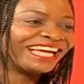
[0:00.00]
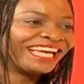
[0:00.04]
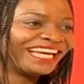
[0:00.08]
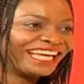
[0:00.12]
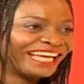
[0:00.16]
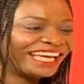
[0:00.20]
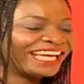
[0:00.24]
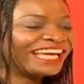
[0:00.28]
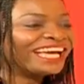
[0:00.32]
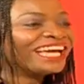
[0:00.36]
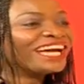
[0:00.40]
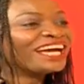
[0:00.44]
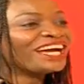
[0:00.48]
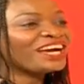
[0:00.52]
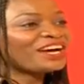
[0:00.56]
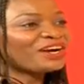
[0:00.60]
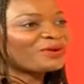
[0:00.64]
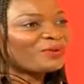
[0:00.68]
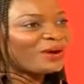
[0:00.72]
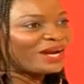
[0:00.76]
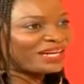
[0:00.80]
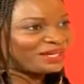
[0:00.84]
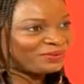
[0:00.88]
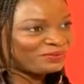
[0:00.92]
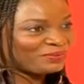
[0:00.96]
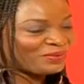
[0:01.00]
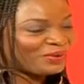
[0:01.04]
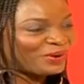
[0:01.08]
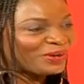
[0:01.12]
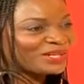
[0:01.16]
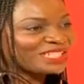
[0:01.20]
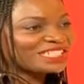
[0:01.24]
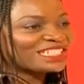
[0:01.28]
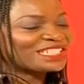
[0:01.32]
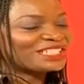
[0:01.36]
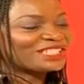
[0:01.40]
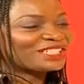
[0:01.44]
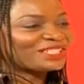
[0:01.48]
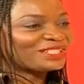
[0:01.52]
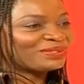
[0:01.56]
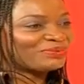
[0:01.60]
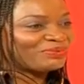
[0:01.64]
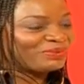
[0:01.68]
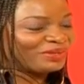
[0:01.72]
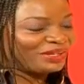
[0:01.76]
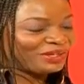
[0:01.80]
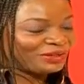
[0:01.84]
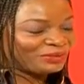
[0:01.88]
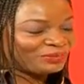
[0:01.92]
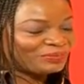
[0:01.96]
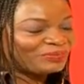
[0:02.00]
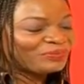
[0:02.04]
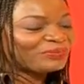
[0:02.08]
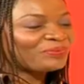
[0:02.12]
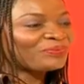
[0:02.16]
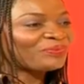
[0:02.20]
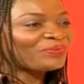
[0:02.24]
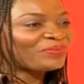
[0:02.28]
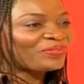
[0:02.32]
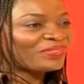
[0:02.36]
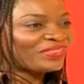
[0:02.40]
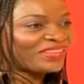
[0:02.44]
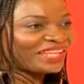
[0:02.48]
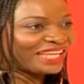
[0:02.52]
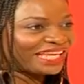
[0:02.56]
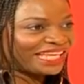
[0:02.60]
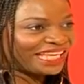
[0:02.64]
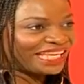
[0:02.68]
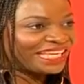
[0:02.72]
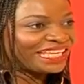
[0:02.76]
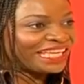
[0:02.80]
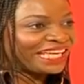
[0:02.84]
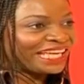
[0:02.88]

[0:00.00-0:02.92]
there you go. So food is very, very important indeed.